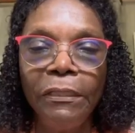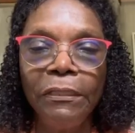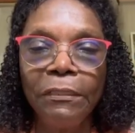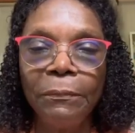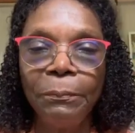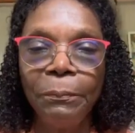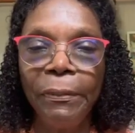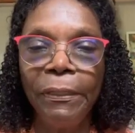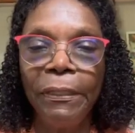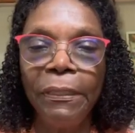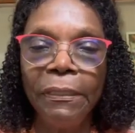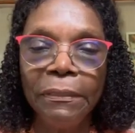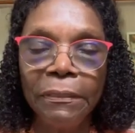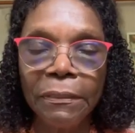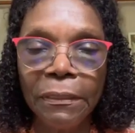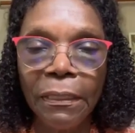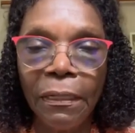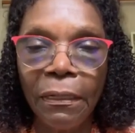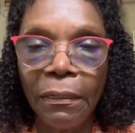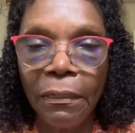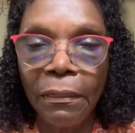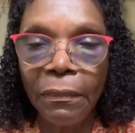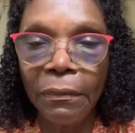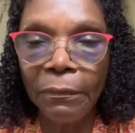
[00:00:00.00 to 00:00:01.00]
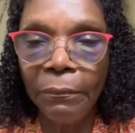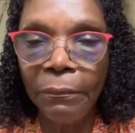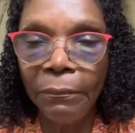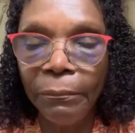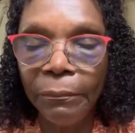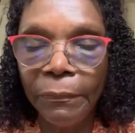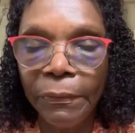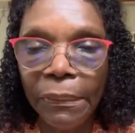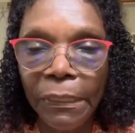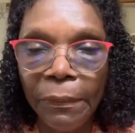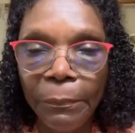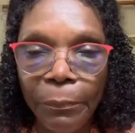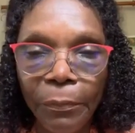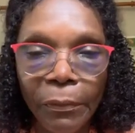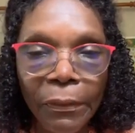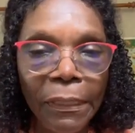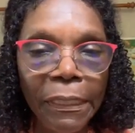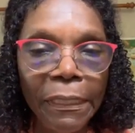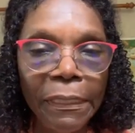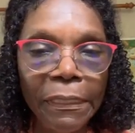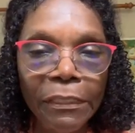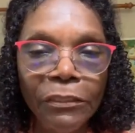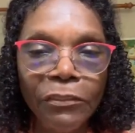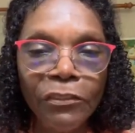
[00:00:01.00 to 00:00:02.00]
these pigs are
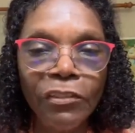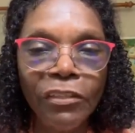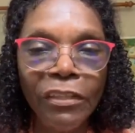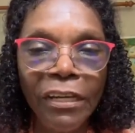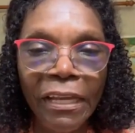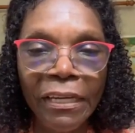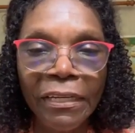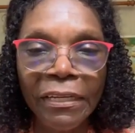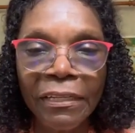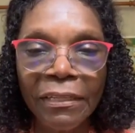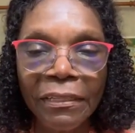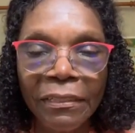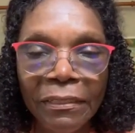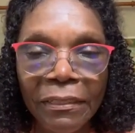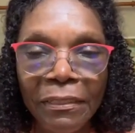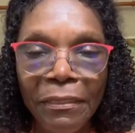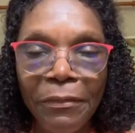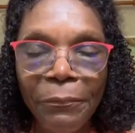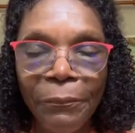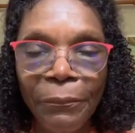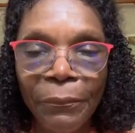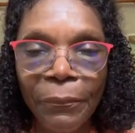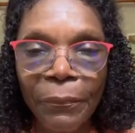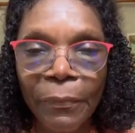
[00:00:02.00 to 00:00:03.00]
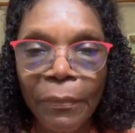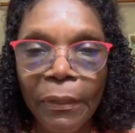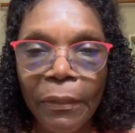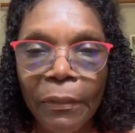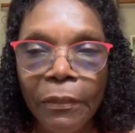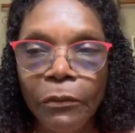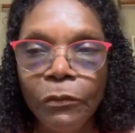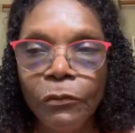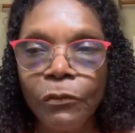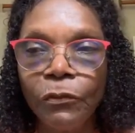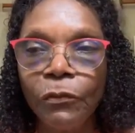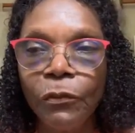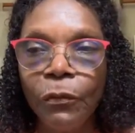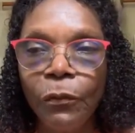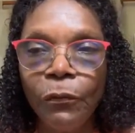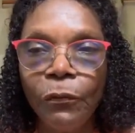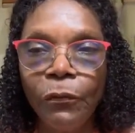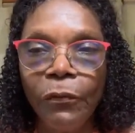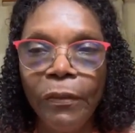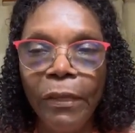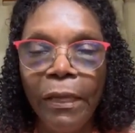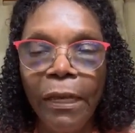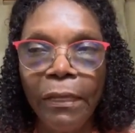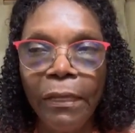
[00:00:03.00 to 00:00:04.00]
manipulated genetically
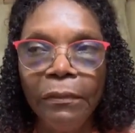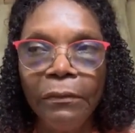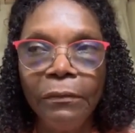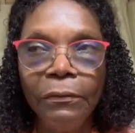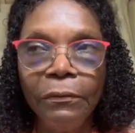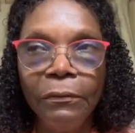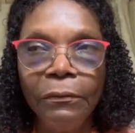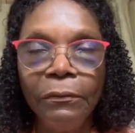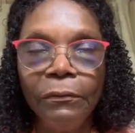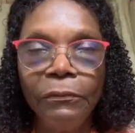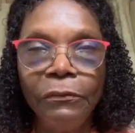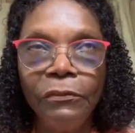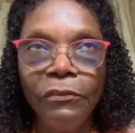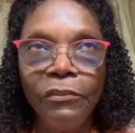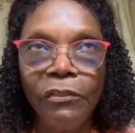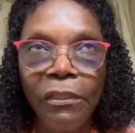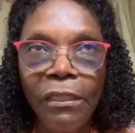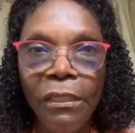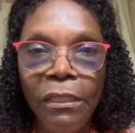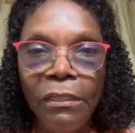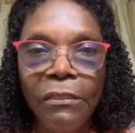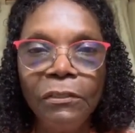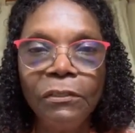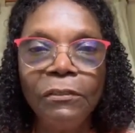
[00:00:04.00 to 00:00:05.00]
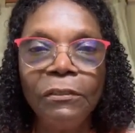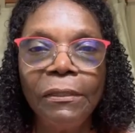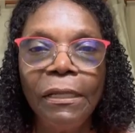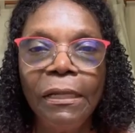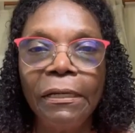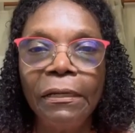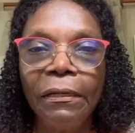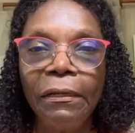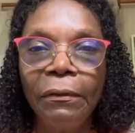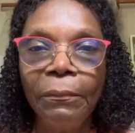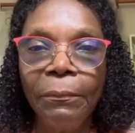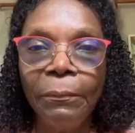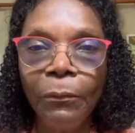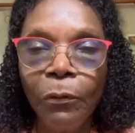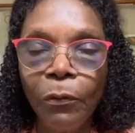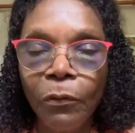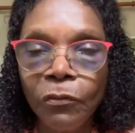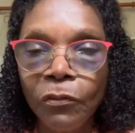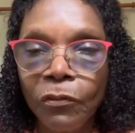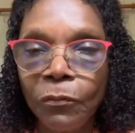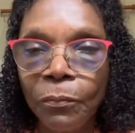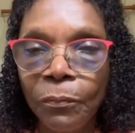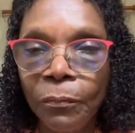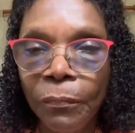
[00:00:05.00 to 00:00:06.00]
so that the genes that are
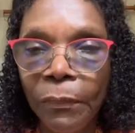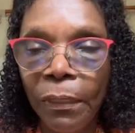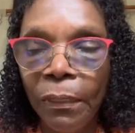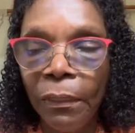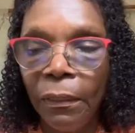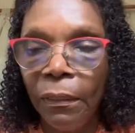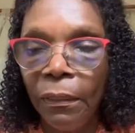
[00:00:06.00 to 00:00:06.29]
most